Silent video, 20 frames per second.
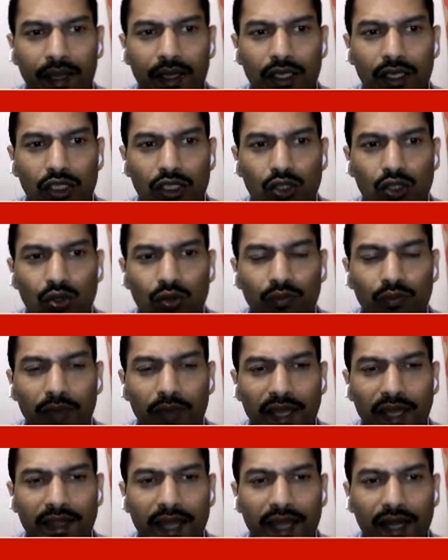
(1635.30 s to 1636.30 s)
So
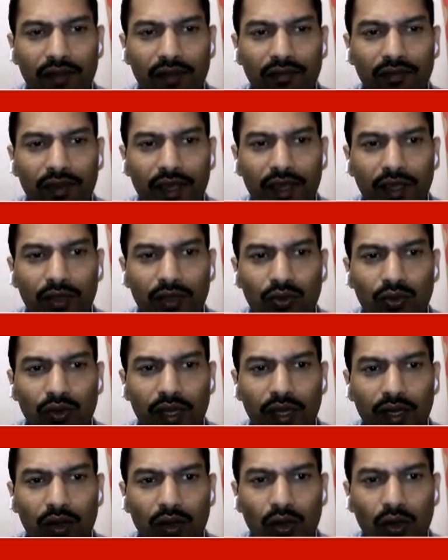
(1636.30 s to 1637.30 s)
by that way you
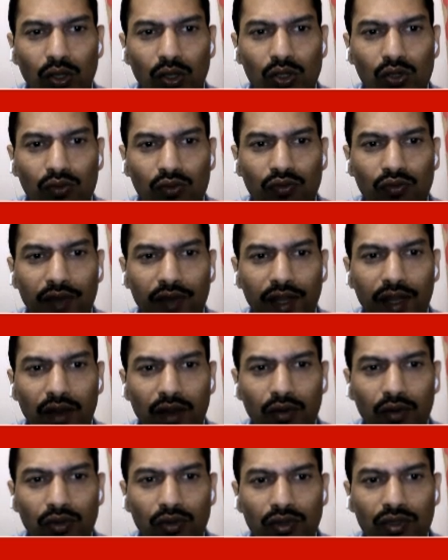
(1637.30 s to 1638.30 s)
can also find
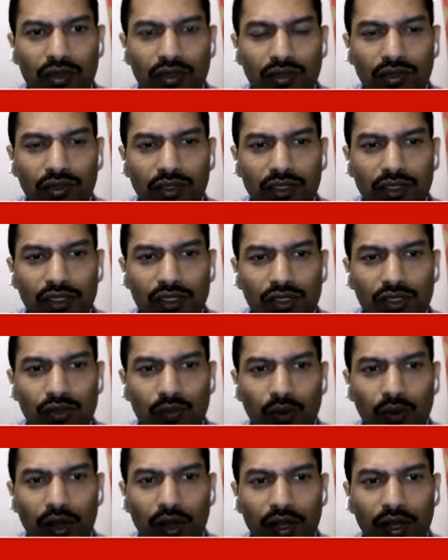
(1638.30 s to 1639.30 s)
out the 0
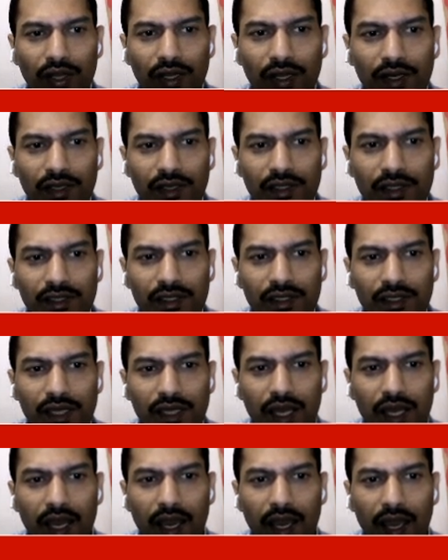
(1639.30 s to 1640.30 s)
point energy,
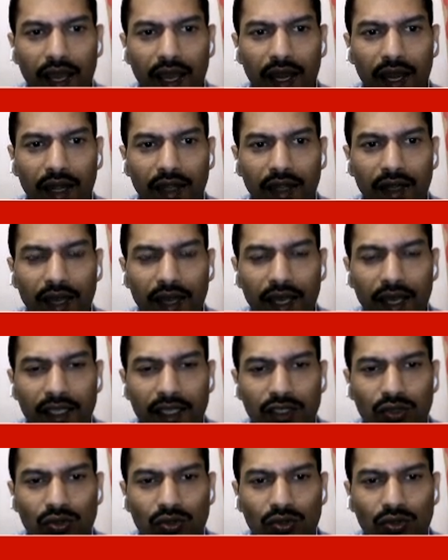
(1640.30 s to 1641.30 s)
and as
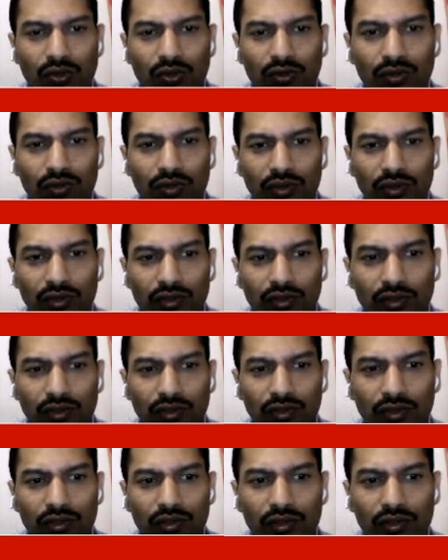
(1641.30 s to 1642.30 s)
you know,
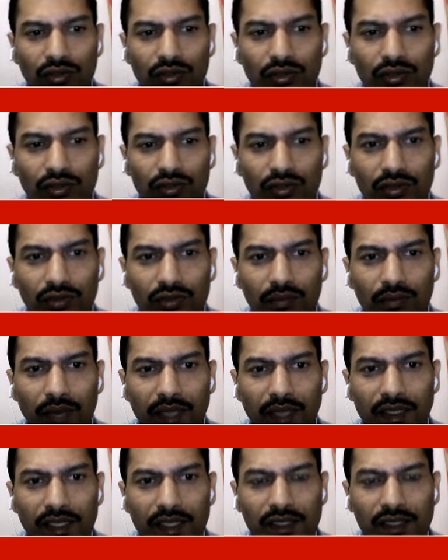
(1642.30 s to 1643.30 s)
by
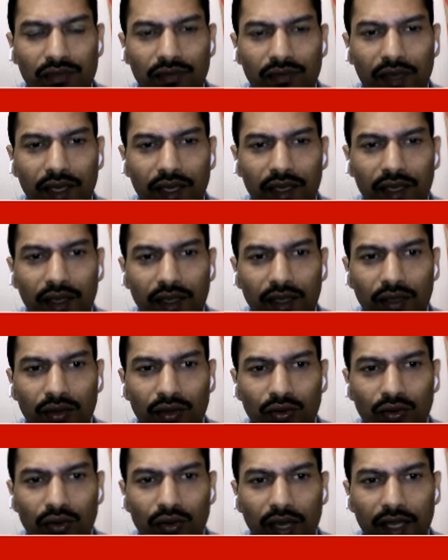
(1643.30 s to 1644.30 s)
this way
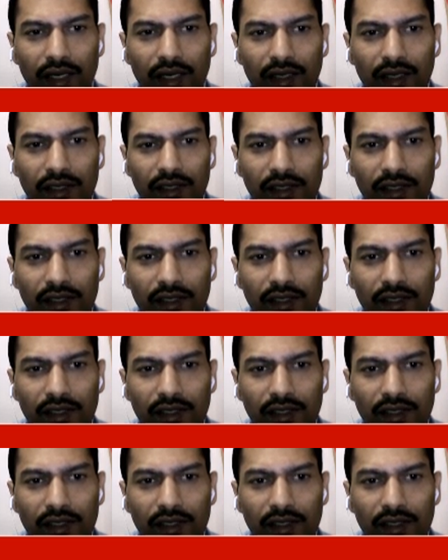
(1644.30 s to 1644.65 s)
you can